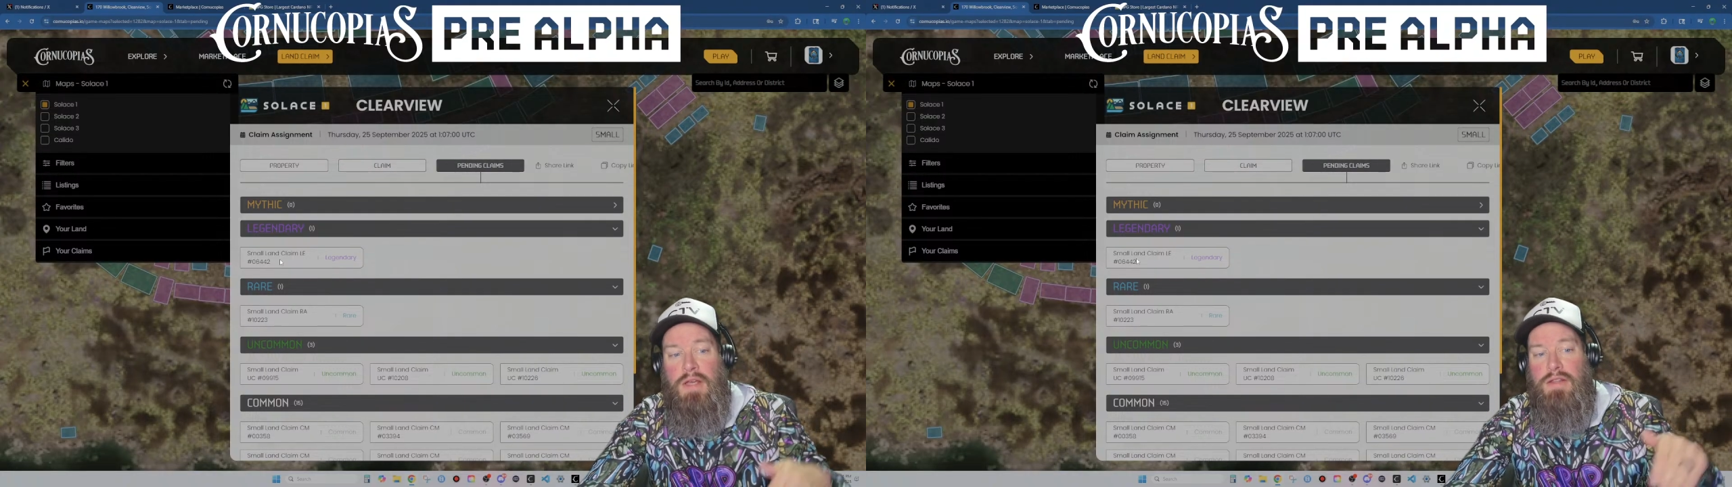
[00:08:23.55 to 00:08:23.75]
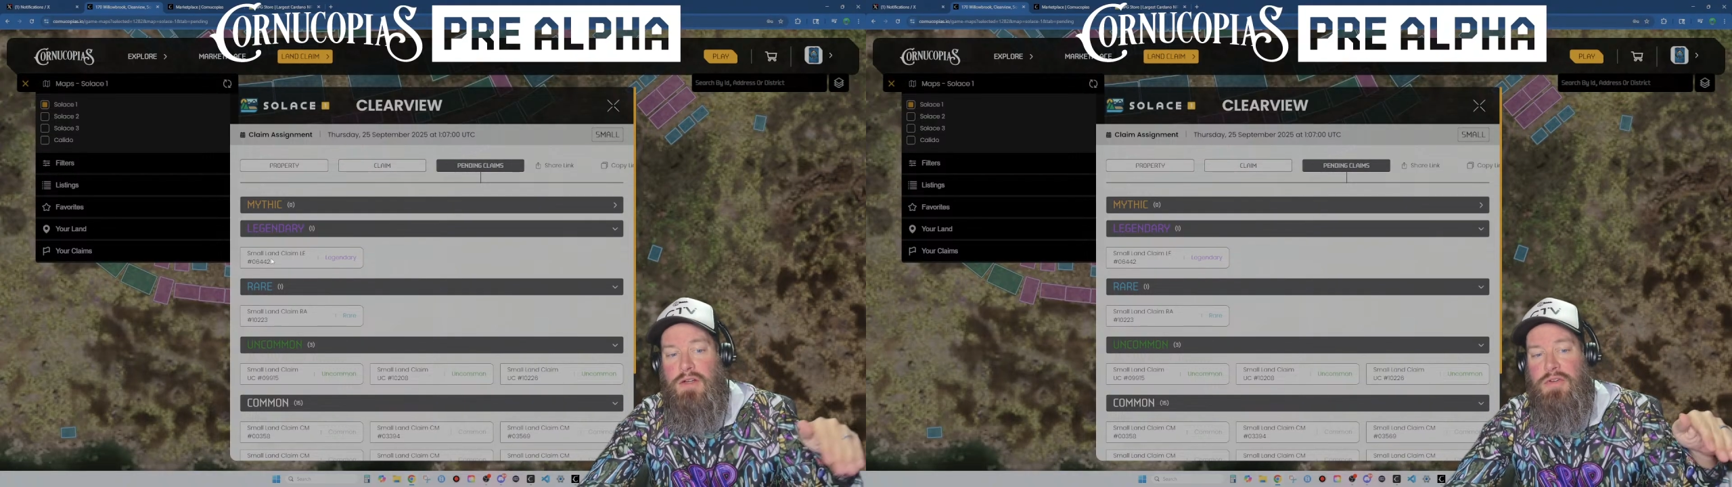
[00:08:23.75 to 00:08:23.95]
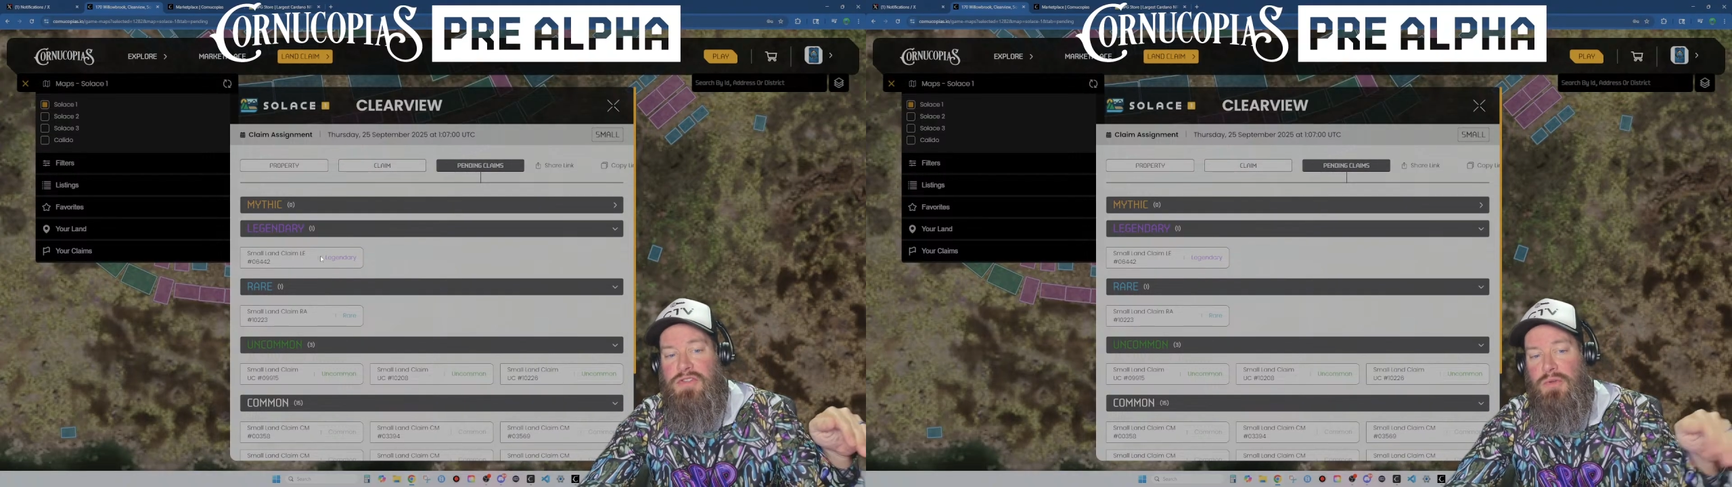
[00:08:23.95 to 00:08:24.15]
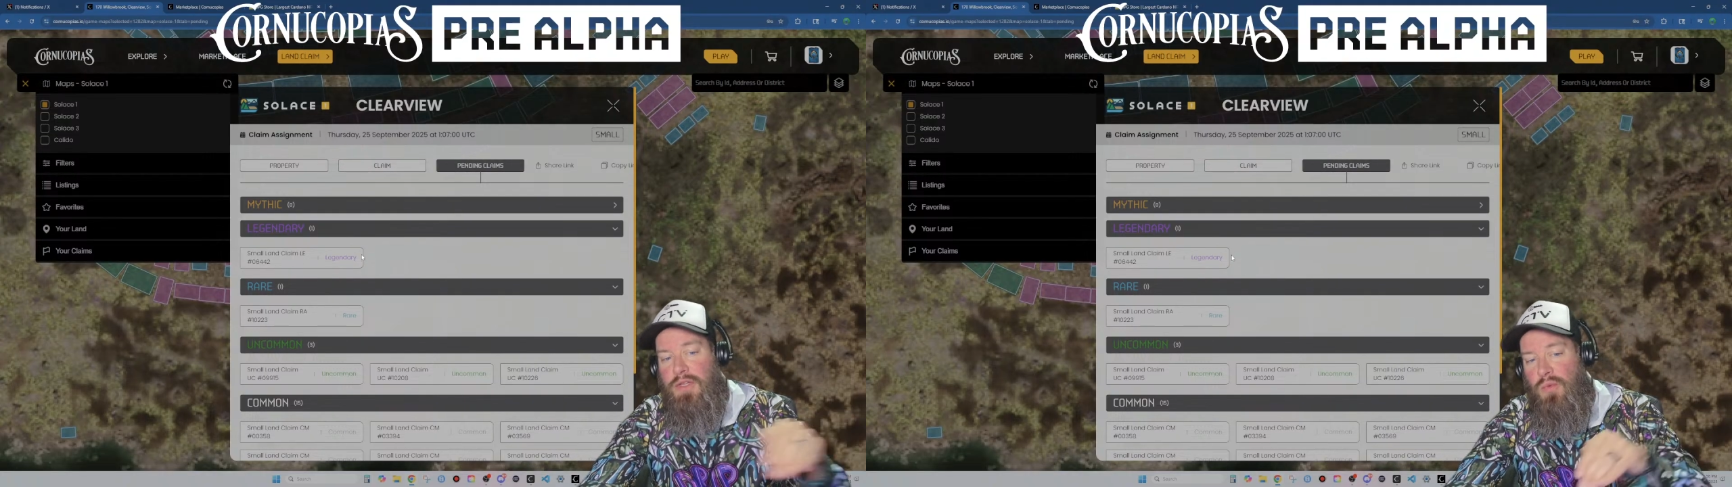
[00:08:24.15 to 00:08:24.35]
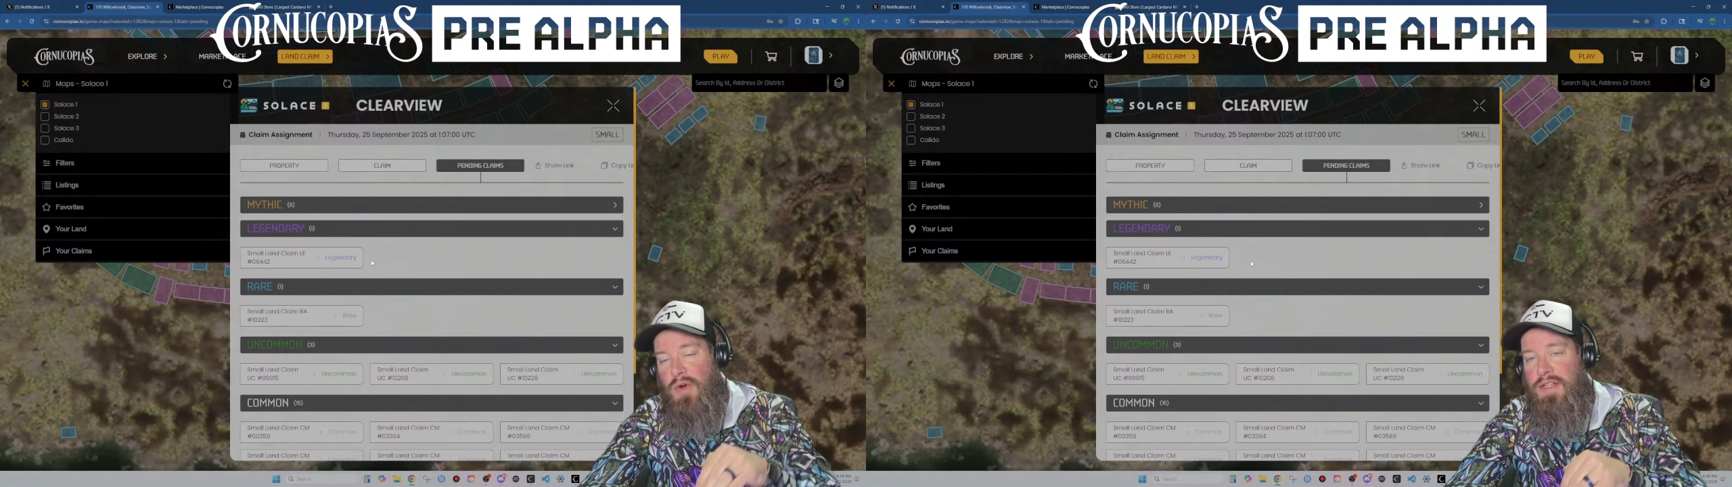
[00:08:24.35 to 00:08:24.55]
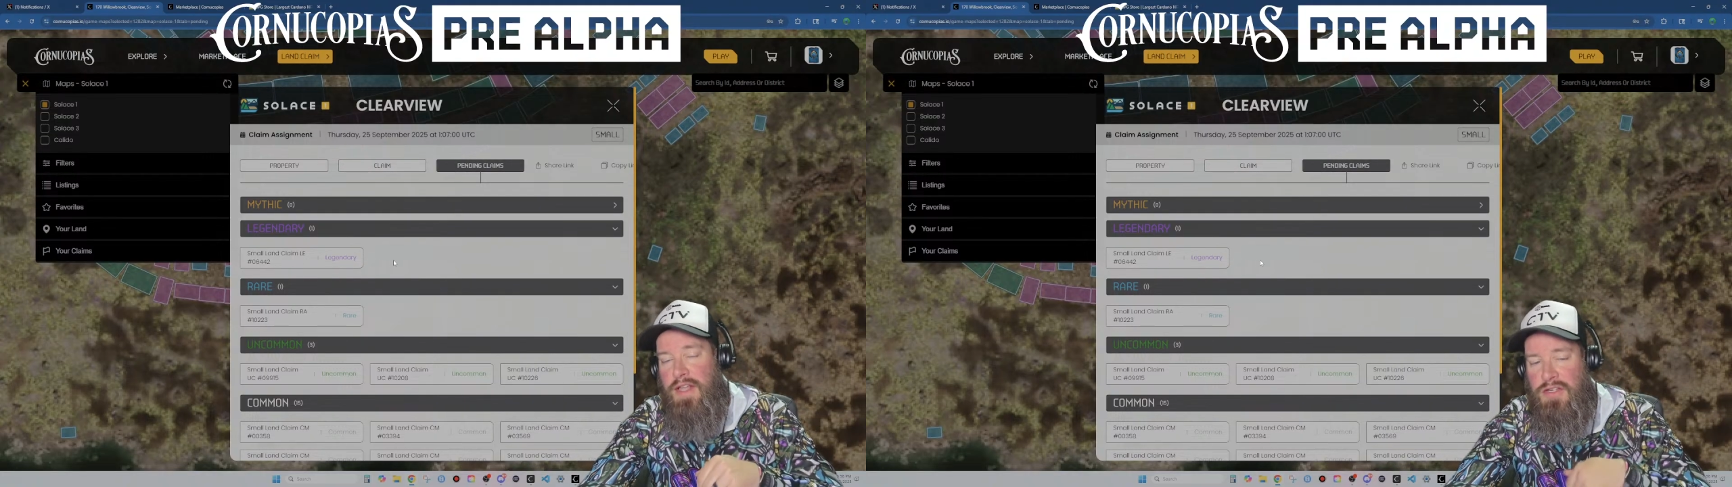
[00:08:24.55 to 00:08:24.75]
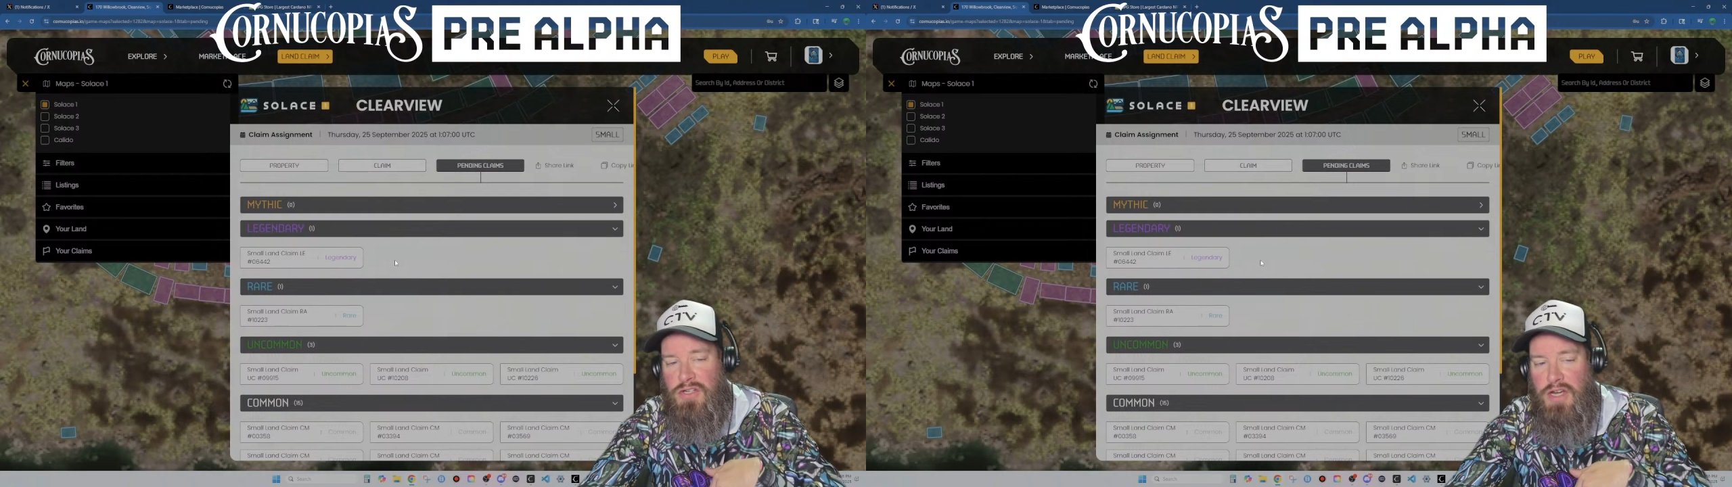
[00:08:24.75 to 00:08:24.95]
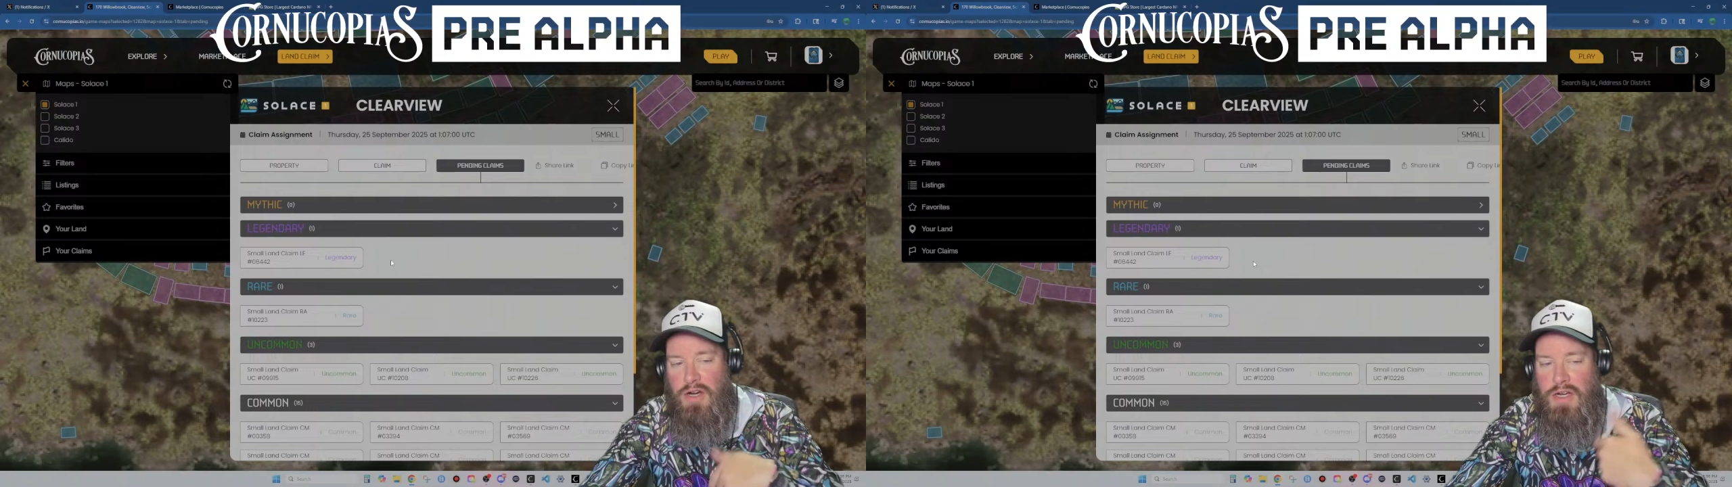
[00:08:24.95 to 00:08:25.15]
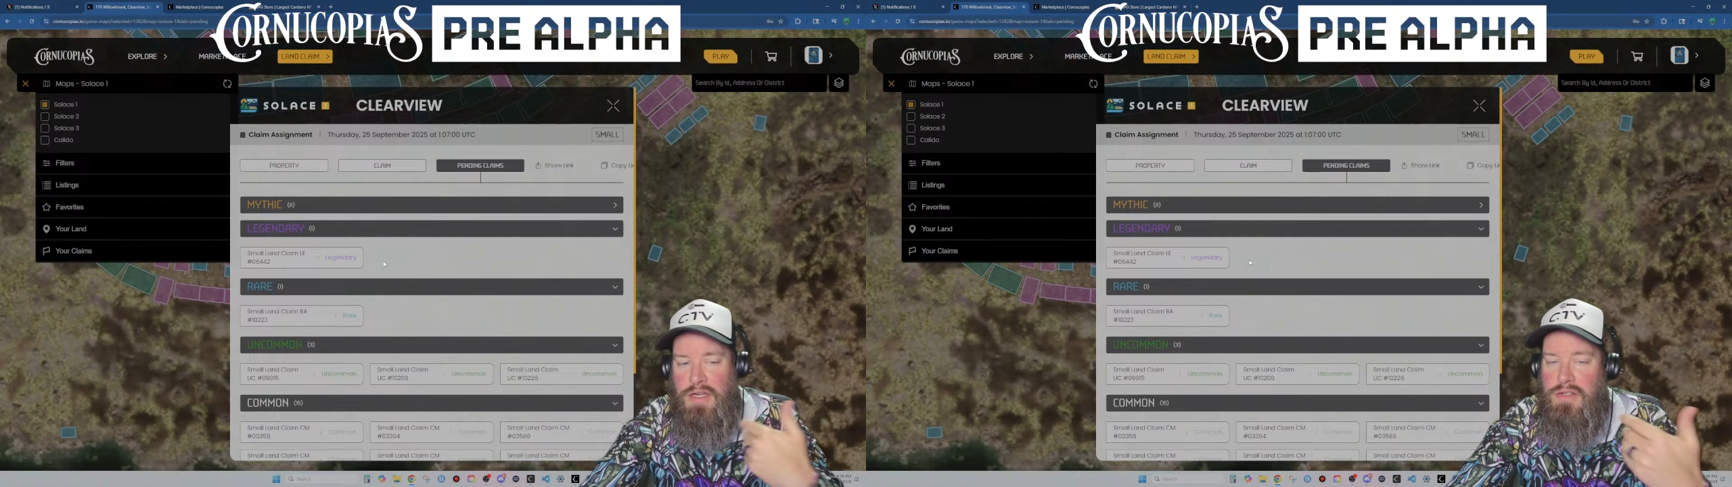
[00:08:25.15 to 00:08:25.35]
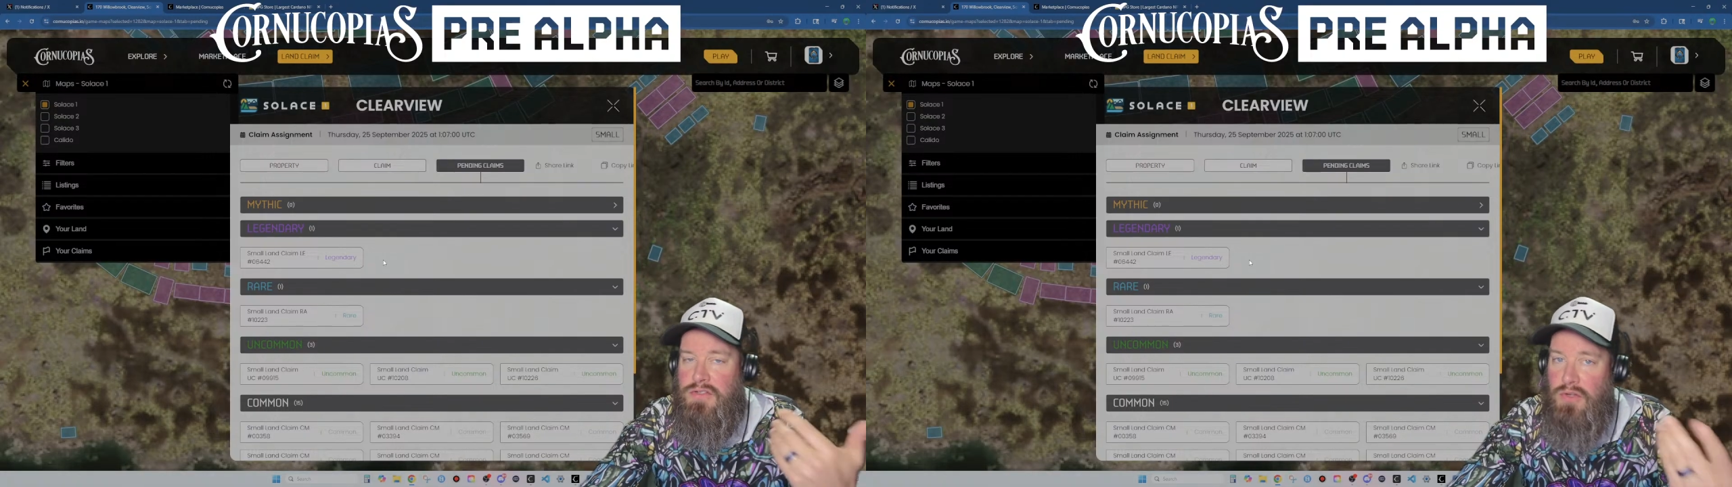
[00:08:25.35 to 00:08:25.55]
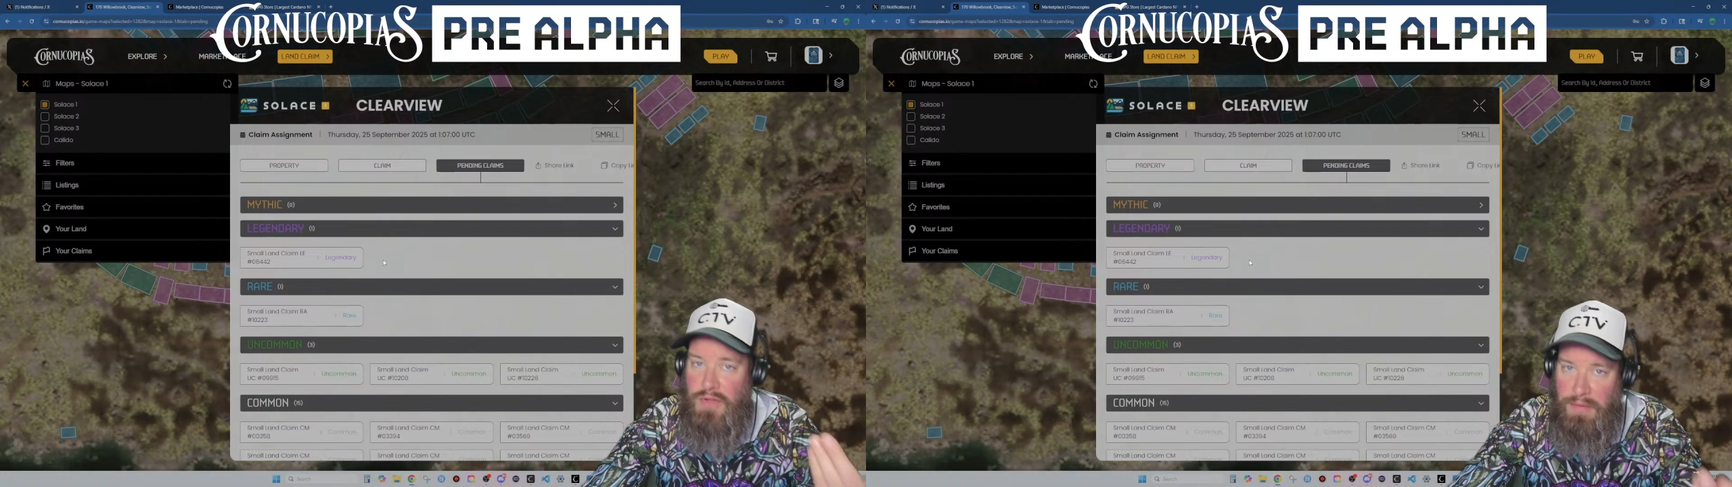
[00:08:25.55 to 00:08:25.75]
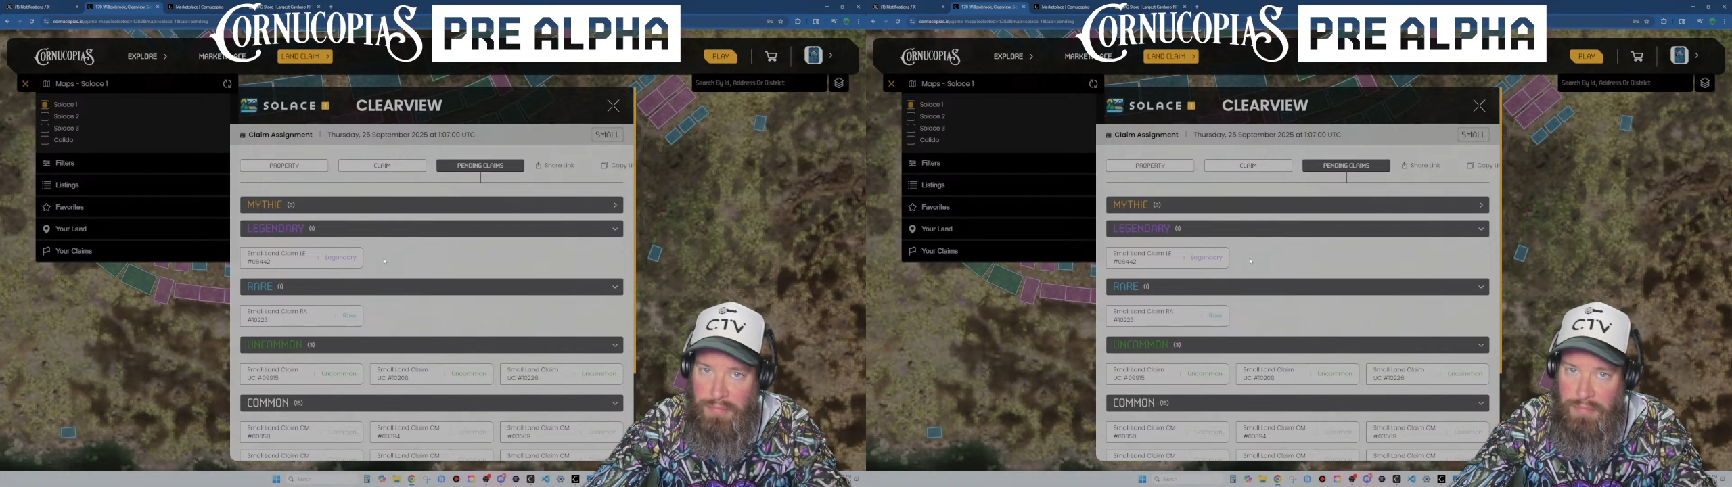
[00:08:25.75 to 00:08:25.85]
there is only 1 legendary. So that